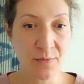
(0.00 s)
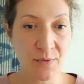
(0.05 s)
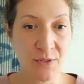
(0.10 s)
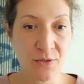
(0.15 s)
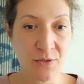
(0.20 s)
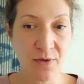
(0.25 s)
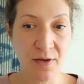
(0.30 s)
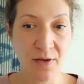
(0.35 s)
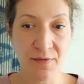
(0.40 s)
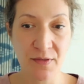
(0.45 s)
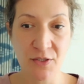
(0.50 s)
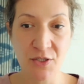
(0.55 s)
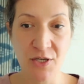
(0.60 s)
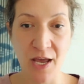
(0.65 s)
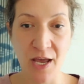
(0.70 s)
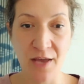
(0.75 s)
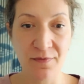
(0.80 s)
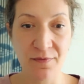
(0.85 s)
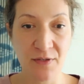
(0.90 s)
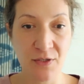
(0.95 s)
We do have the
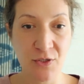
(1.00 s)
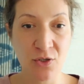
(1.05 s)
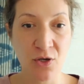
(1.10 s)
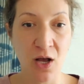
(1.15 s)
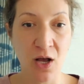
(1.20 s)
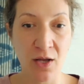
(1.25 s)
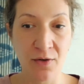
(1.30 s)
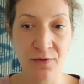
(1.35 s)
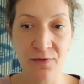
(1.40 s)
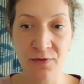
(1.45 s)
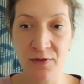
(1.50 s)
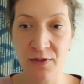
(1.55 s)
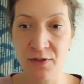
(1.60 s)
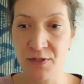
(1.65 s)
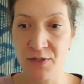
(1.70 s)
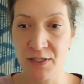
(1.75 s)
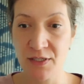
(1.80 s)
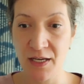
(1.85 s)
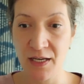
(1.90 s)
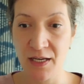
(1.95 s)
chat feature on for you
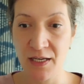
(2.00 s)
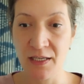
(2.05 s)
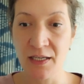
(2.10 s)
today.